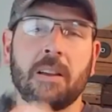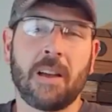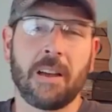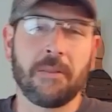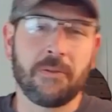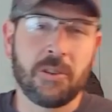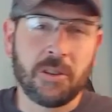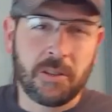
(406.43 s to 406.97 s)

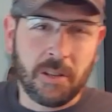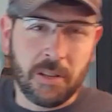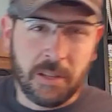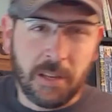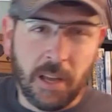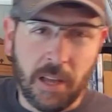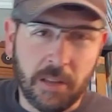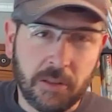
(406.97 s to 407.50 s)
Kind of just a
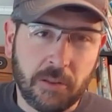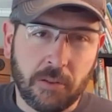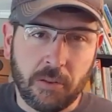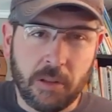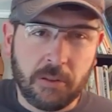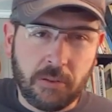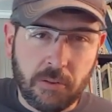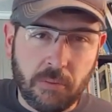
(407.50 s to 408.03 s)
test. So
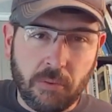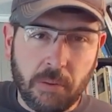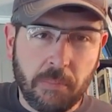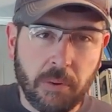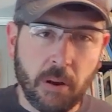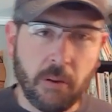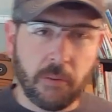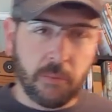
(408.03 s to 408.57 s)
that's 3
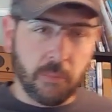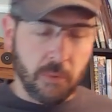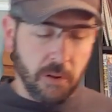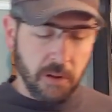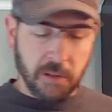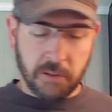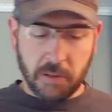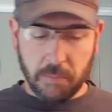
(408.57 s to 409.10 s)
perfect
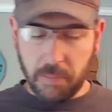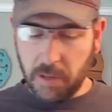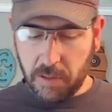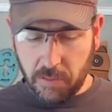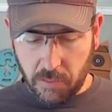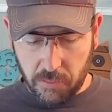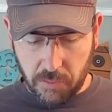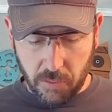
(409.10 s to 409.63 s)
ones. I
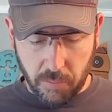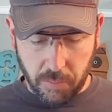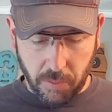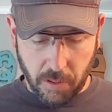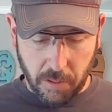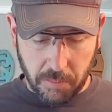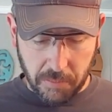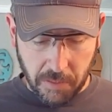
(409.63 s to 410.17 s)
beat those no
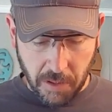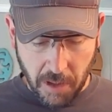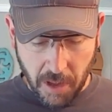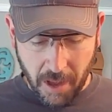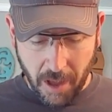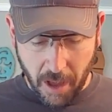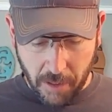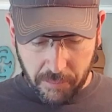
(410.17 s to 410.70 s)
problem.
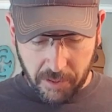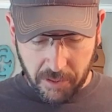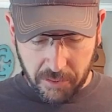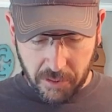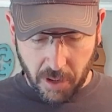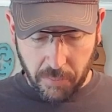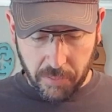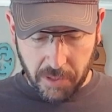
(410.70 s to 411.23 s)
I'm going to
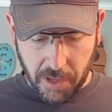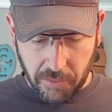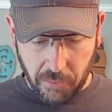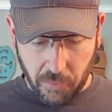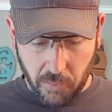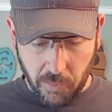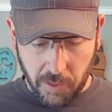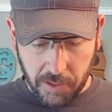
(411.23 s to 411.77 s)
drop it down
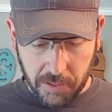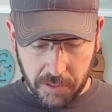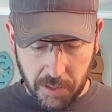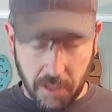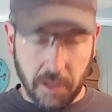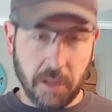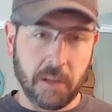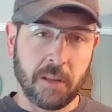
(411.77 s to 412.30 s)
to 1
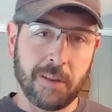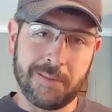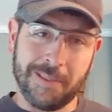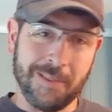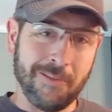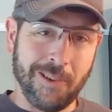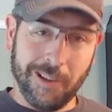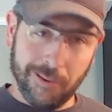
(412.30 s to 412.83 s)
second because
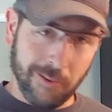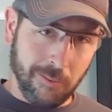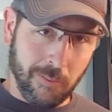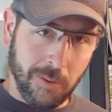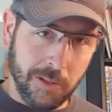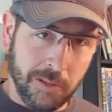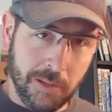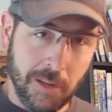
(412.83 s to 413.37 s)
I know I got
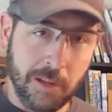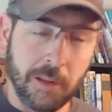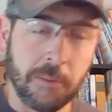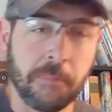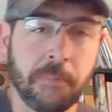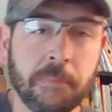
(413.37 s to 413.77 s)
1 second.